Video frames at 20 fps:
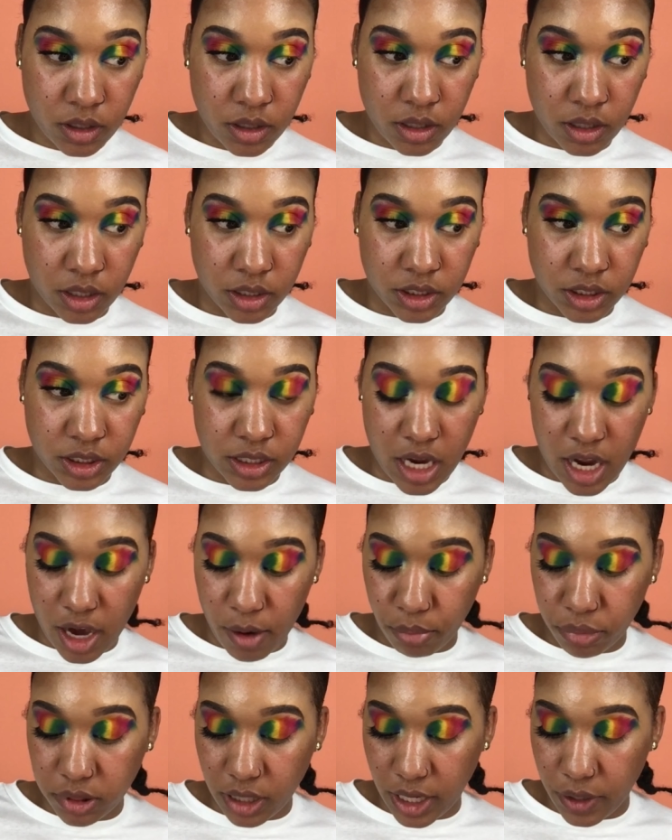I just kind of
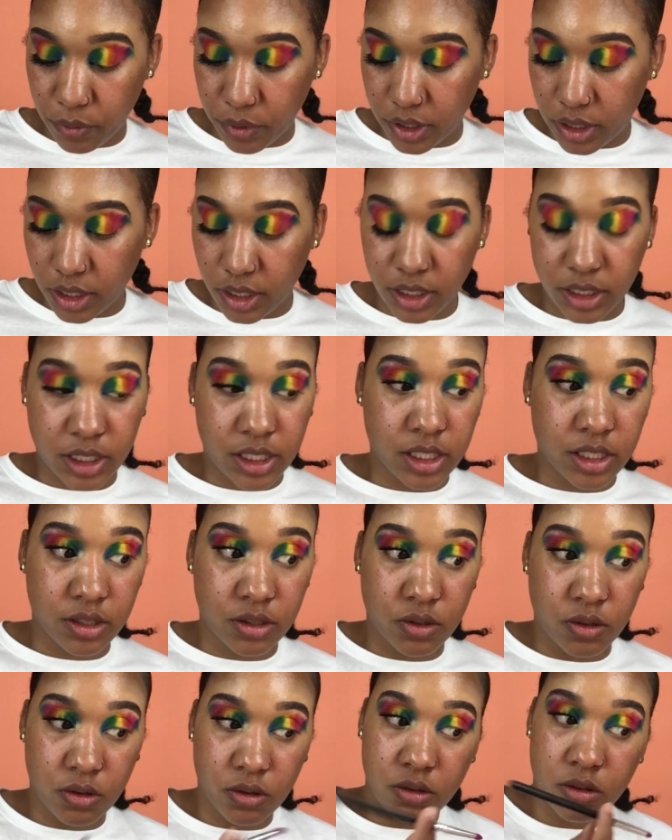play with it
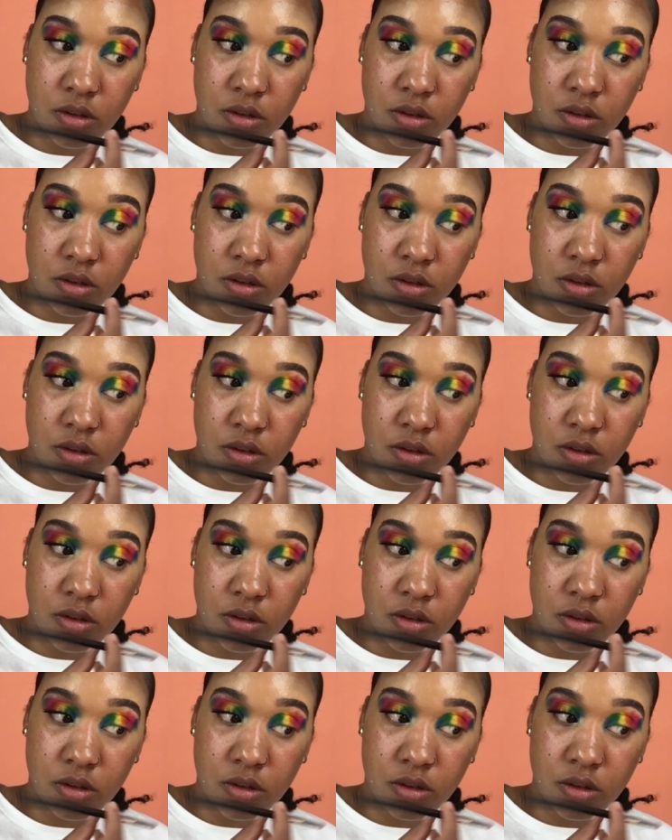until